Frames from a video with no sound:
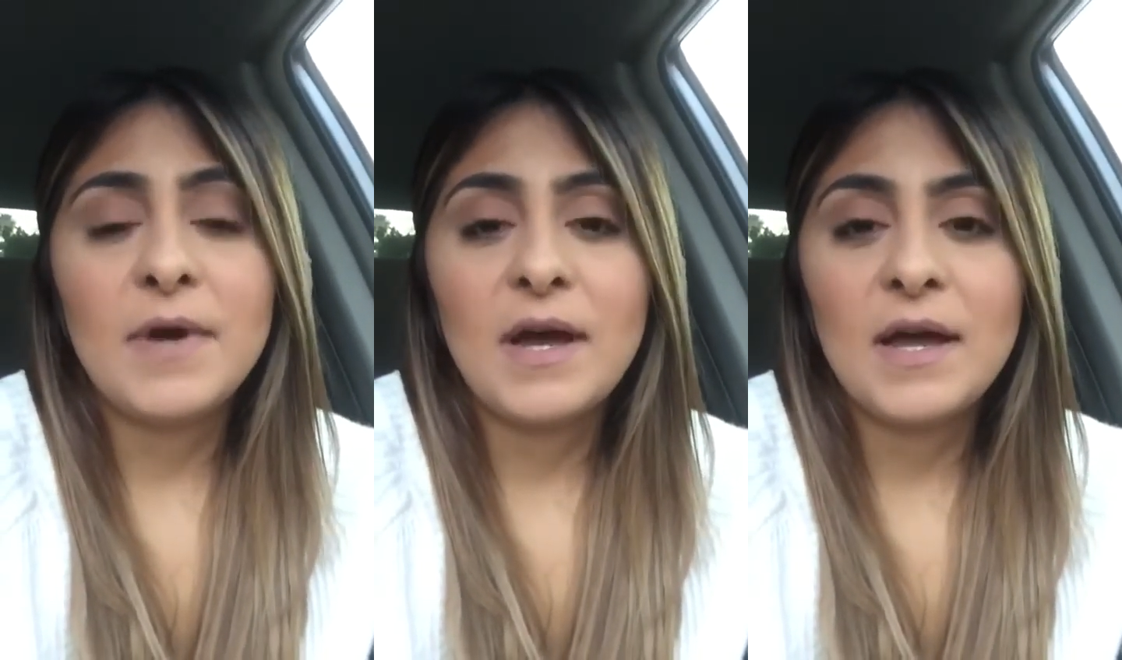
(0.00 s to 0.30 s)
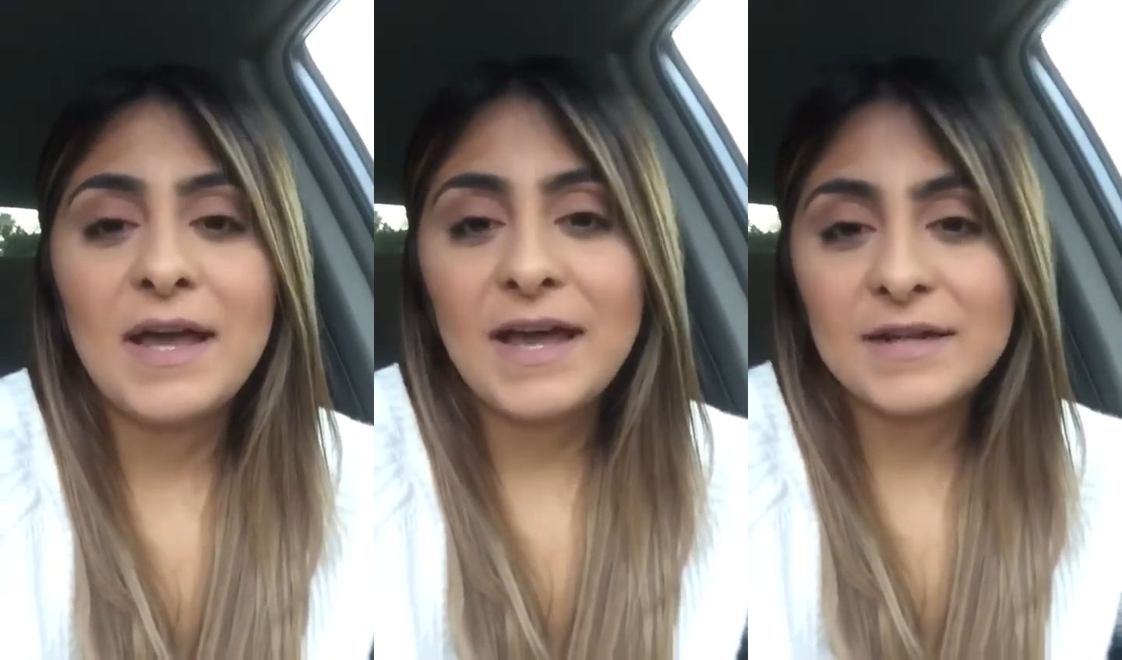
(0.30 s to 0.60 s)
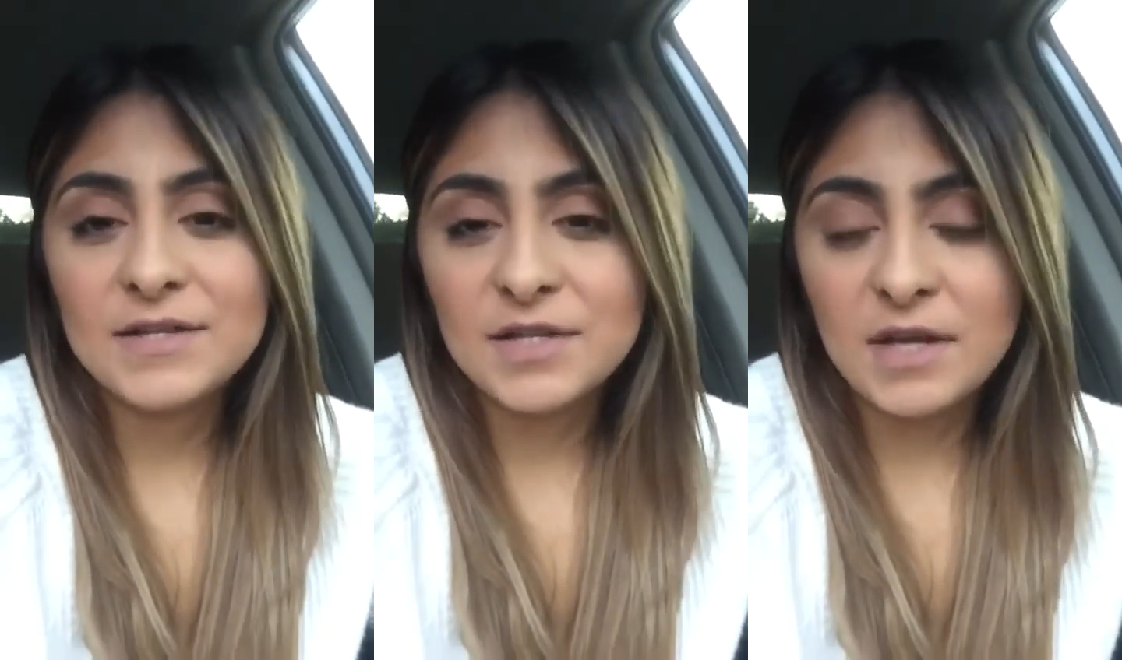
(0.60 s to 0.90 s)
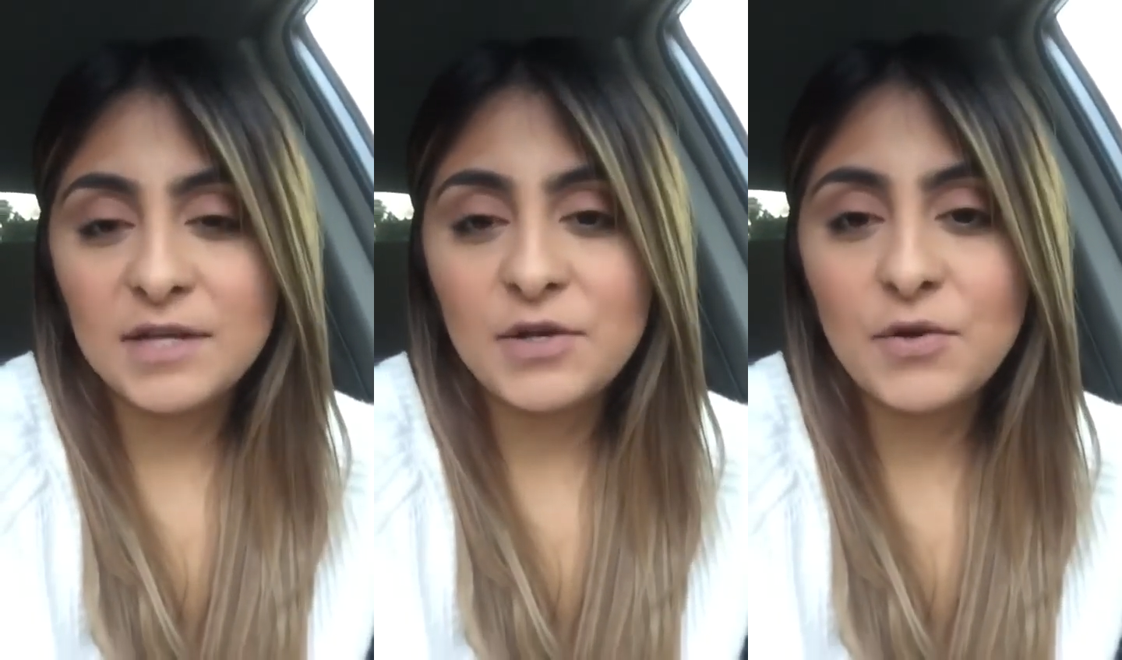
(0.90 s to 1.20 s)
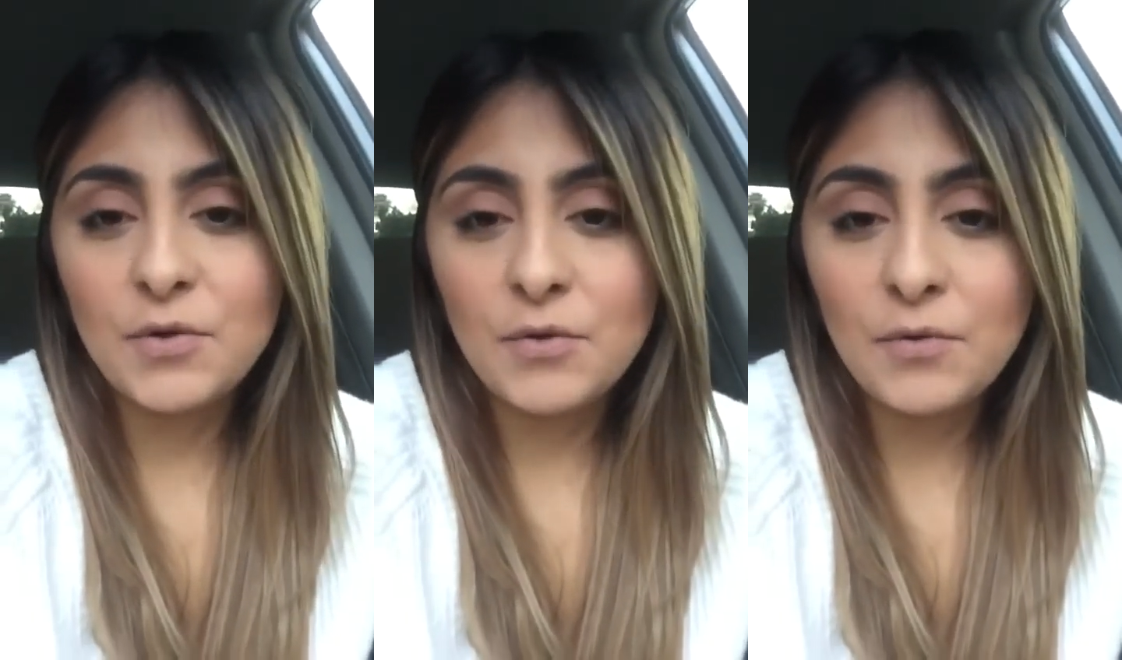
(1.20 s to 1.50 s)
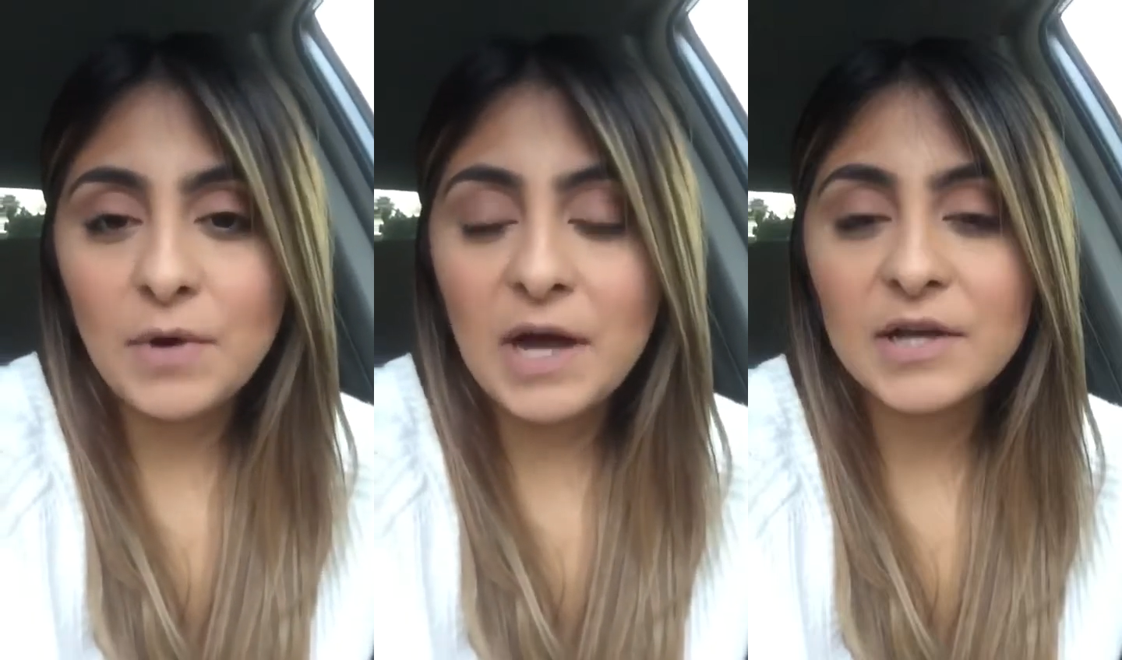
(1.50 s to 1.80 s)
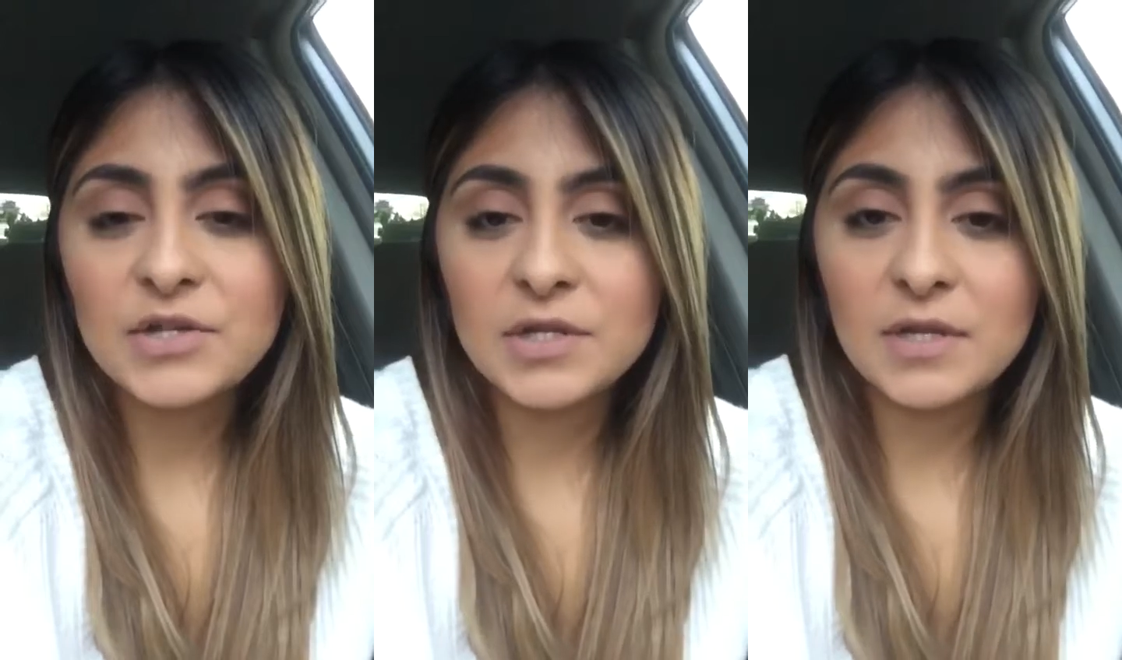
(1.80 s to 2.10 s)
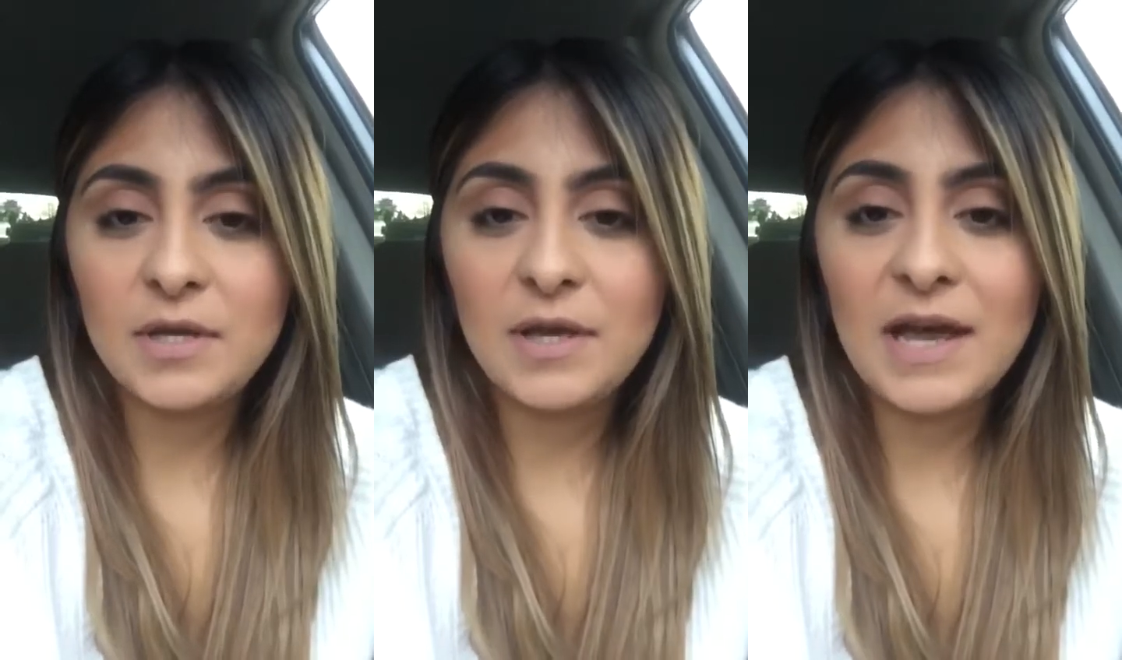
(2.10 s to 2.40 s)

I had a son who actually